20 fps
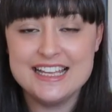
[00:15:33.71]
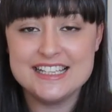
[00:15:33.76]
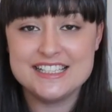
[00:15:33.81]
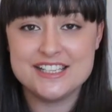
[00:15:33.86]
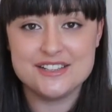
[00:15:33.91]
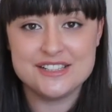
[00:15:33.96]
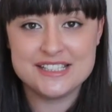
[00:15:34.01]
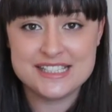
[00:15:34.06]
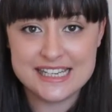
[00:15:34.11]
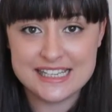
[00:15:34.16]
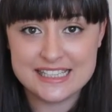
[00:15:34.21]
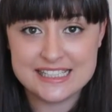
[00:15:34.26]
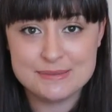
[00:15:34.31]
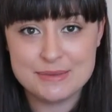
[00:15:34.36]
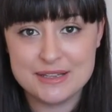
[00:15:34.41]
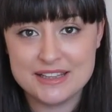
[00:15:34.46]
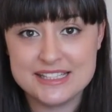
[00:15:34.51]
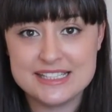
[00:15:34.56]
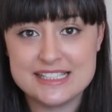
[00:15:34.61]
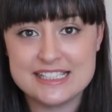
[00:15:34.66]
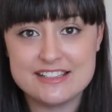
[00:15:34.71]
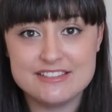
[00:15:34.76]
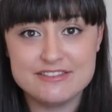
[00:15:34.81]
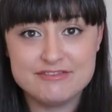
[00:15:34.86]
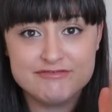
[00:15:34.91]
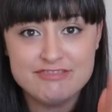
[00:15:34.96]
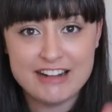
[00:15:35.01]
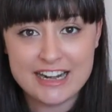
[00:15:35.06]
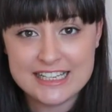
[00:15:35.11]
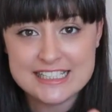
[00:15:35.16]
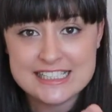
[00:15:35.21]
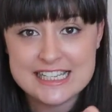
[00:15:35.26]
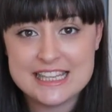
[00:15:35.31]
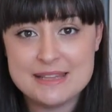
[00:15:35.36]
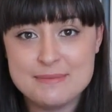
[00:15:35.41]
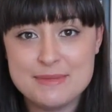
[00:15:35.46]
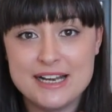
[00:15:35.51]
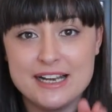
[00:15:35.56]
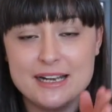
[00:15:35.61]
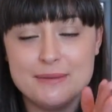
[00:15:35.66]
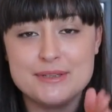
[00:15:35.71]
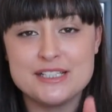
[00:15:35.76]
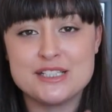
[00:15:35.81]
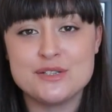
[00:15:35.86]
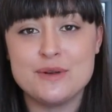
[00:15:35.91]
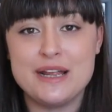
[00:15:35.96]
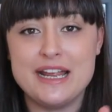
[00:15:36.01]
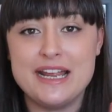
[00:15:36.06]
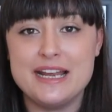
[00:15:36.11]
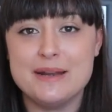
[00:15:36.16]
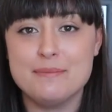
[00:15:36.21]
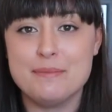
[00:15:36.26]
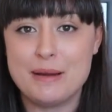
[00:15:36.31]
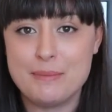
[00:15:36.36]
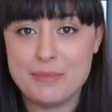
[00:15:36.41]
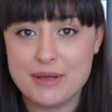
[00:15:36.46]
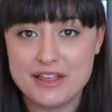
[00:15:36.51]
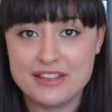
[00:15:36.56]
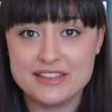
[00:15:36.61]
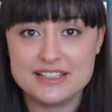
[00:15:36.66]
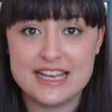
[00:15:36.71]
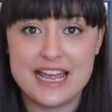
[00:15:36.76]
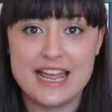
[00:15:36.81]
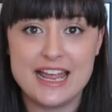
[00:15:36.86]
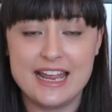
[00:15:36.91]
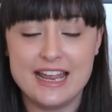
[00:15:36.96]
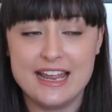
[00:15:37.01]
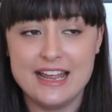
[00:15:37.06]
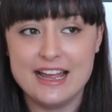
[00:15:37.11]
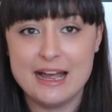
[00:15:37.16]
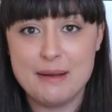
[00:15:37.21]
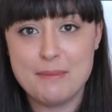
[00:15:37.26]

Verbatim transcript: so six months right in the middle between my birthday